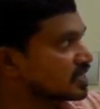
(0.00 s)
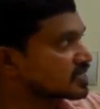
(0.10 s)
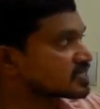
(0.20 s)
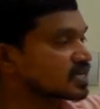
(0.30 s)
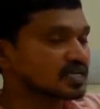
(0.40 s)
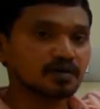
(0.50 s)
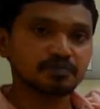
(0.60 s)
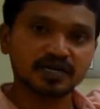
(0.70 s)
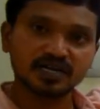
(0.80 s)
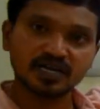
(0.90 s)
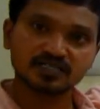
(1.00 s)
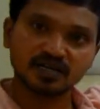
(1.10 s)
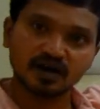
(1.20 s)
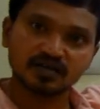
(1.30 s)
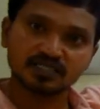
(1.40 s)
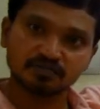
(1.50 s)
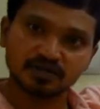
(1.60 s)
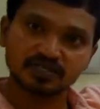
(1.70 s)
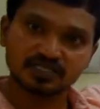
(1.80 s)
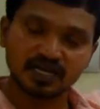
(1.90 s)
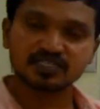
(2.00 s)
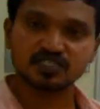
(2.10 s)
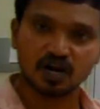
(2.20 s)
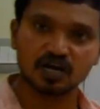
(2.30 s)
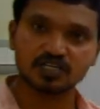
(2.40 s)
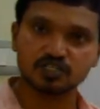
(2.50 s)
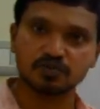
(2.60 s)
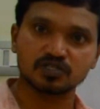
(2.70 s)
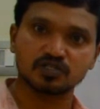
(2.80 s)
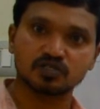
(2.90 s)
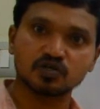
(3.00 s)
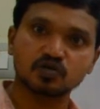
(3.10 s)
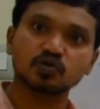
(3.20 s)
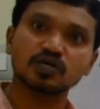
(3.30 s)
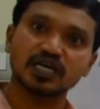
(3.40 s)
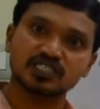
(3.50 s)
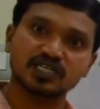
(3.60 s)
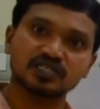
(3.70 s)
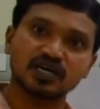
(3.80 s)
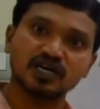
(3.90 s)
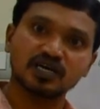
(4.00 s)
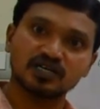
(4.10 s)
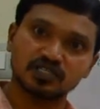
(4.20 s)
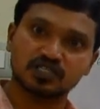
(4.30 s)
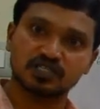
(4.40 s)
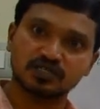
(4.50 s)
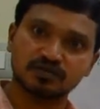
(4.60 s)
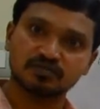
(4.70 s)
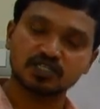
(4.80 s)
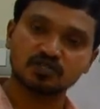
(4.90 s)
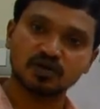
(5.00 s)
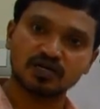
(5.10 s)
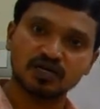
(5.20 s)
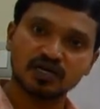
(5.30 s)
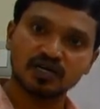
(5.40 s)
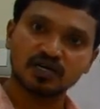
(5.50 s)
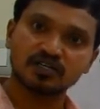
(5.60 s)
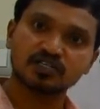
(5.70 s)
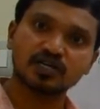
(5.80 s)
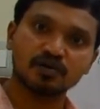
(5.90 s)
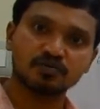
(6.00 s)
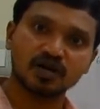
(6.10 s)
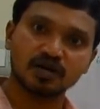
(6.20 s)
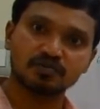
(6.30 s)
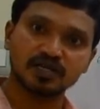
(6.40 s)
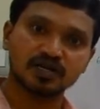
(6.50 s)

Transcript: extensor carpi radialis longus and brevis, they are strongest muscles to extend the wrist. That's what wrist drop will not be